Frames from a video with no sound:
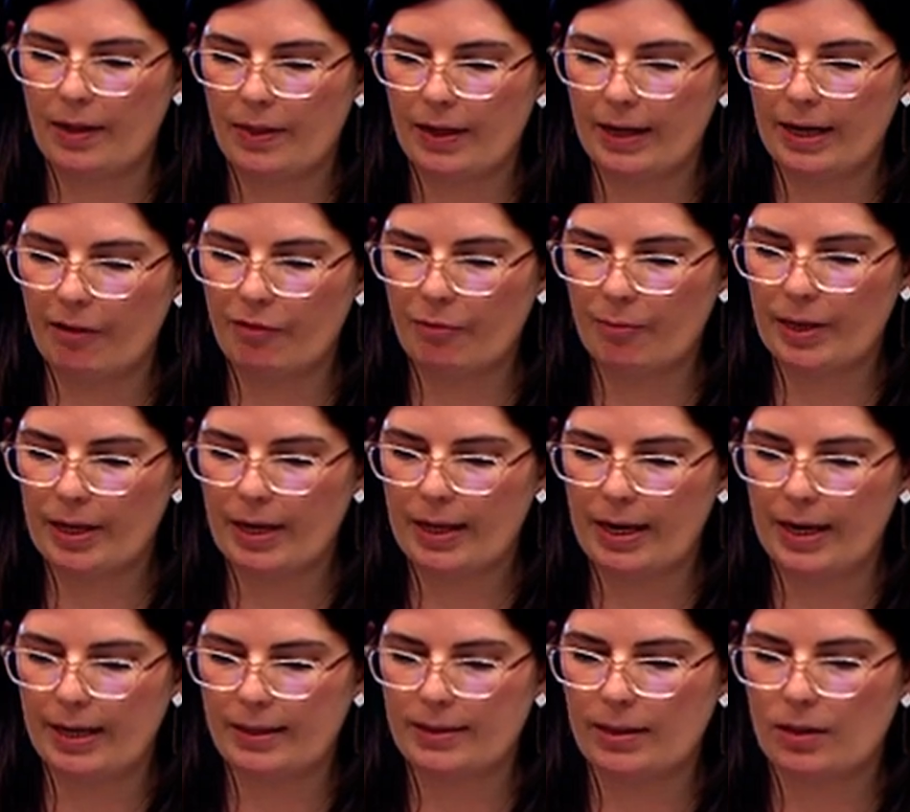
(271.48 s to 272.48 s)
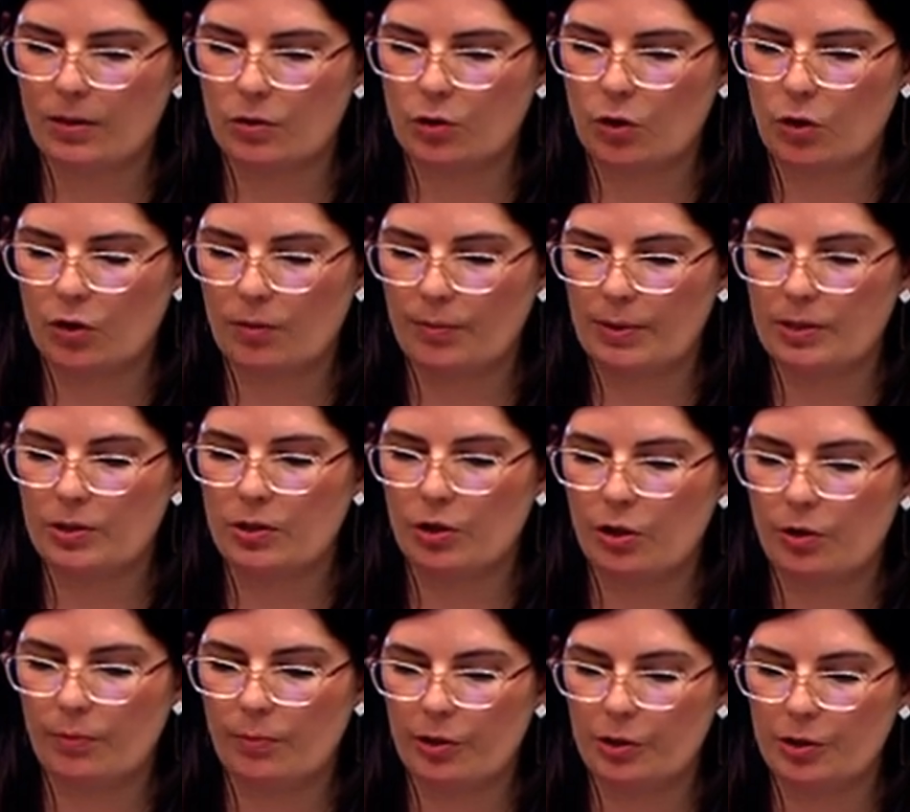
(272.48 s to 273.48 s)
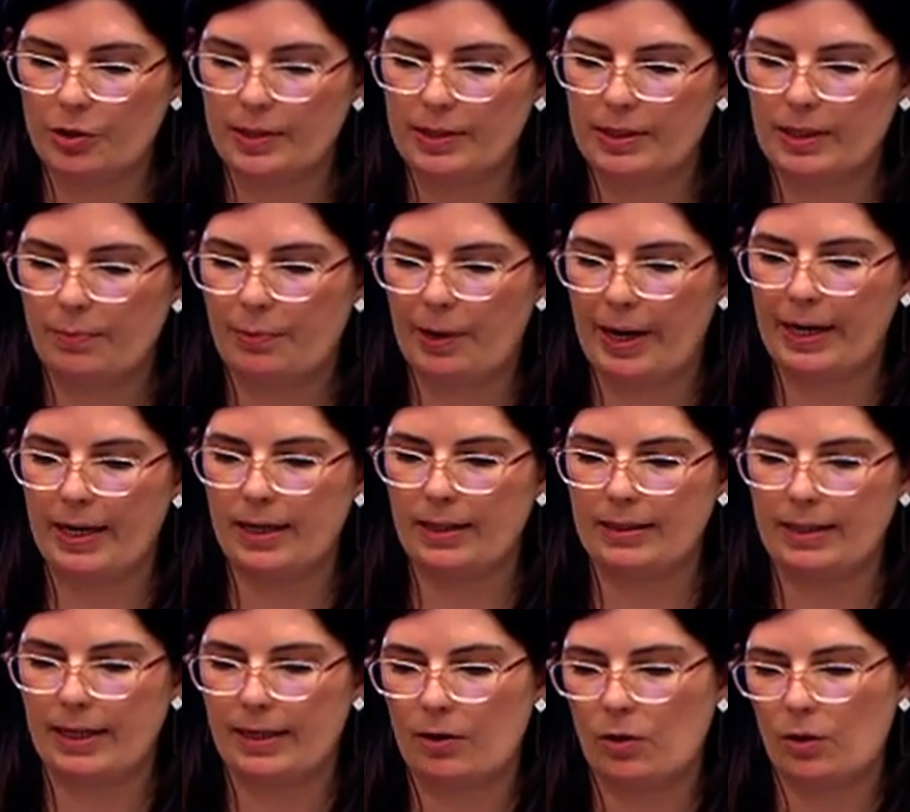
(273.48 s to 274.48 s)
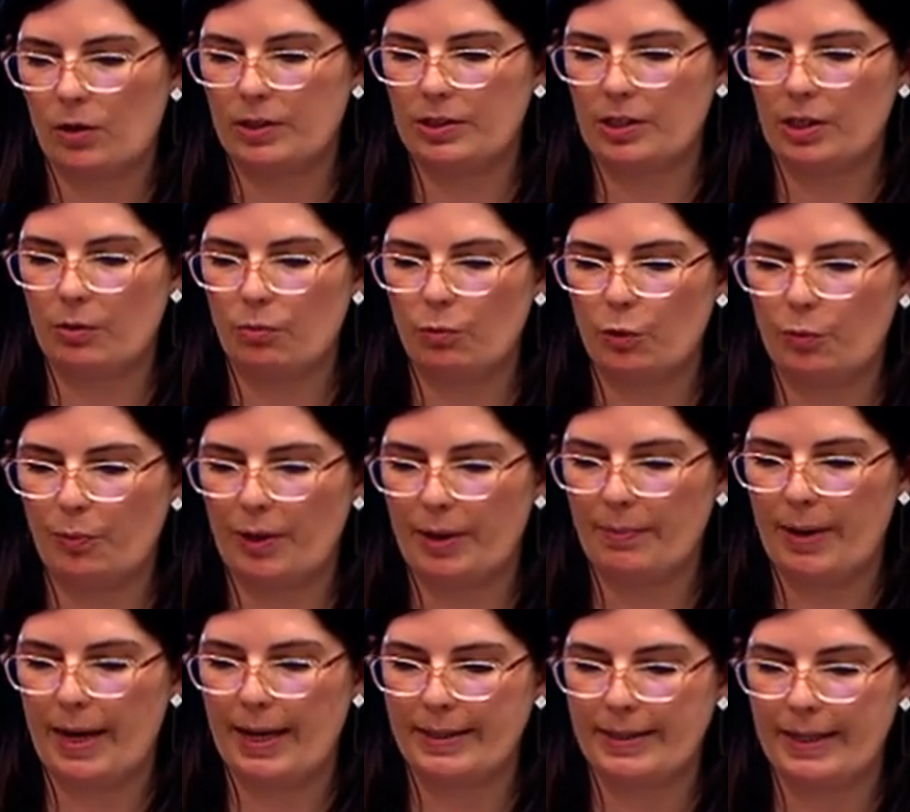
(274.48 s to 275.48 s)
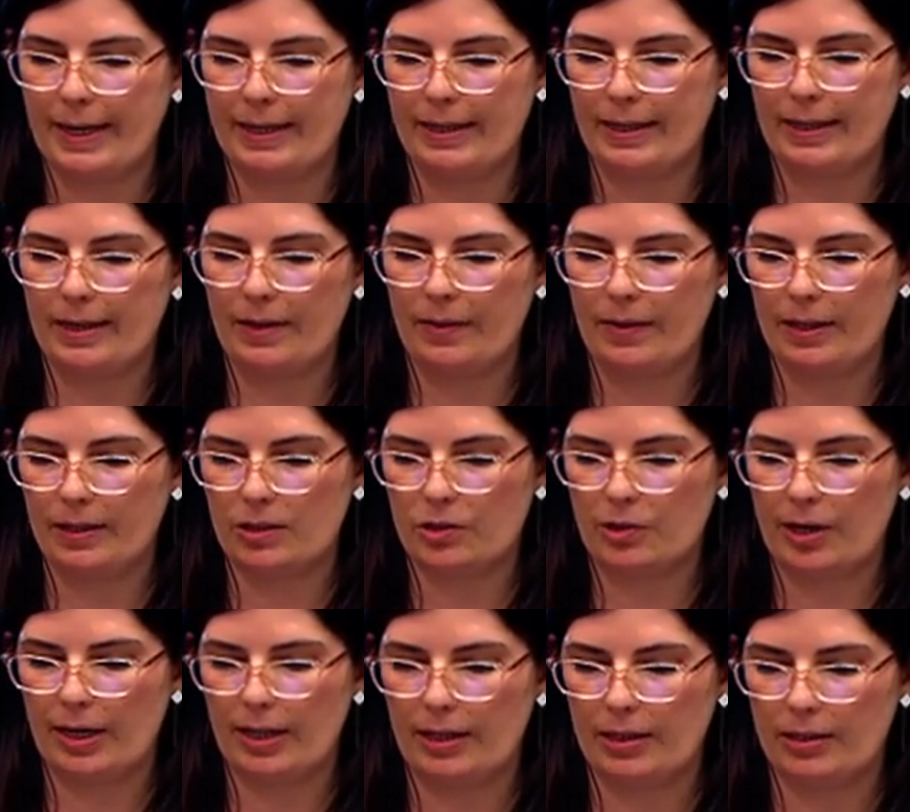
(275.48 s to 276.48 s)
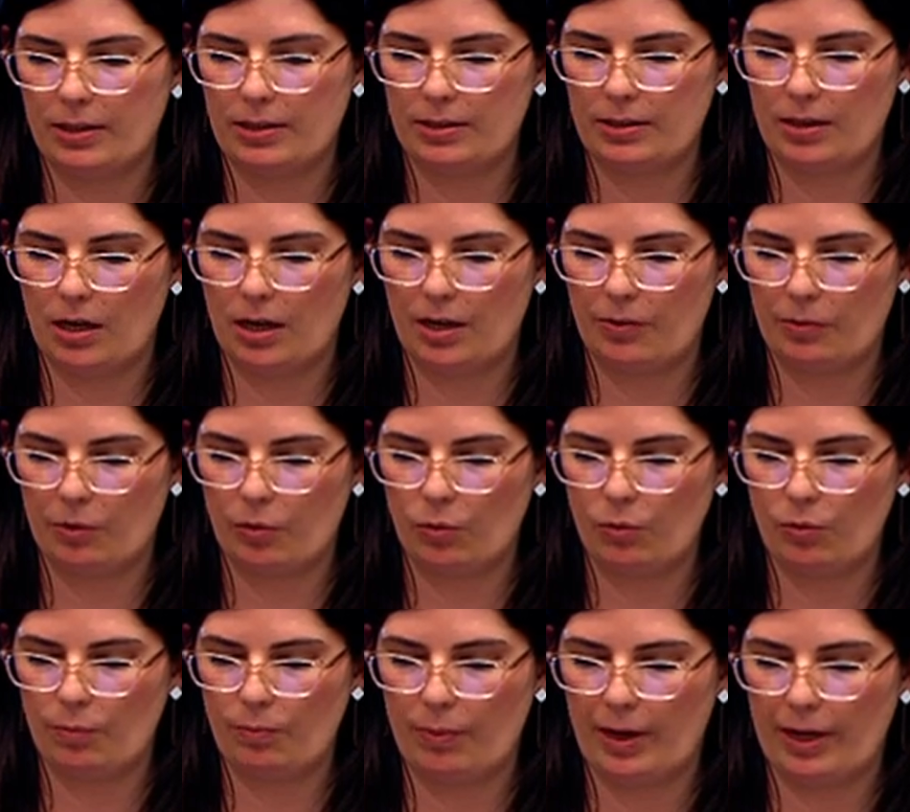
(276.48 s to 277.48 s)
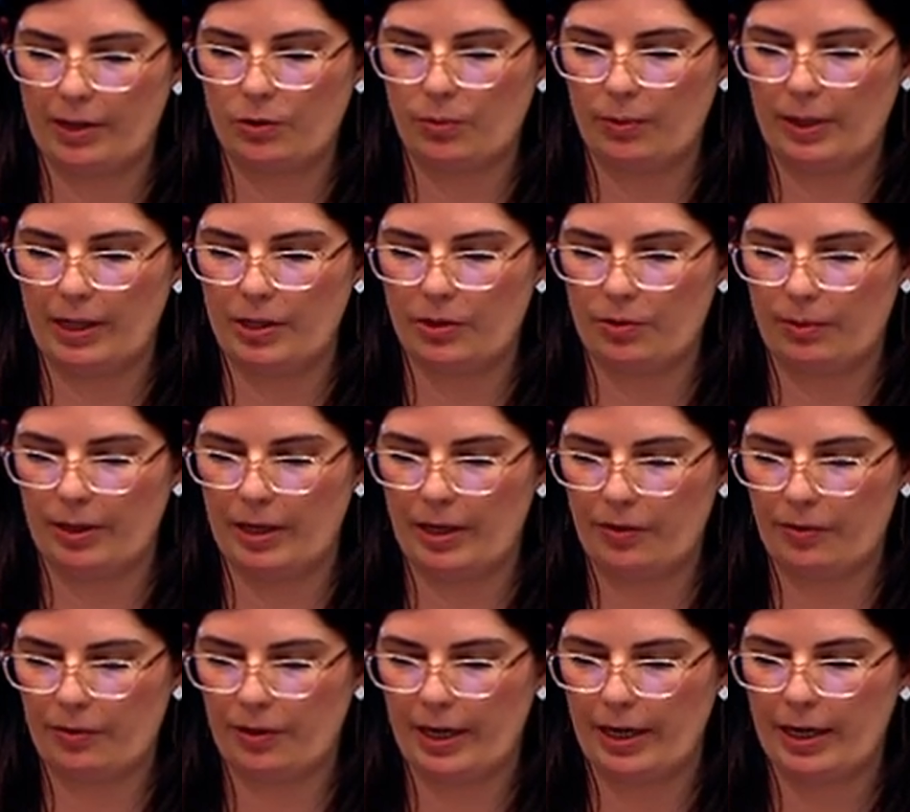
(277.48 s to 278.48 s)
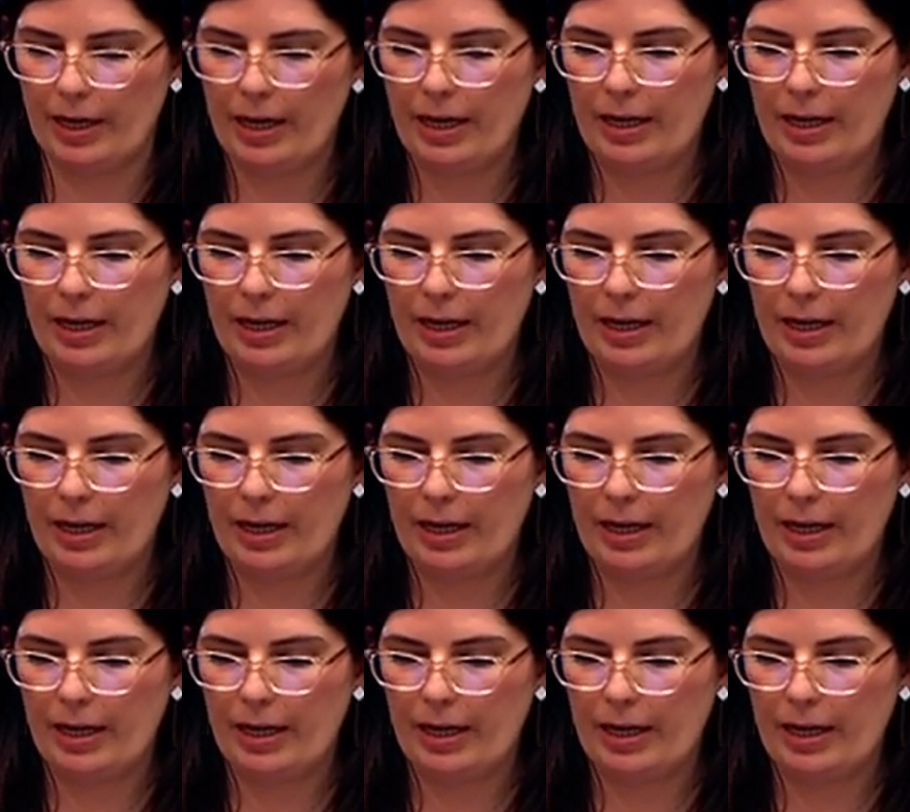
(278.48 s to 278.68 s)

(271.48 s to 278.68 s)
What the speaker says: the government announced that autonomous emergency braking technology would be mandated in the Australian Design Rule by 2023.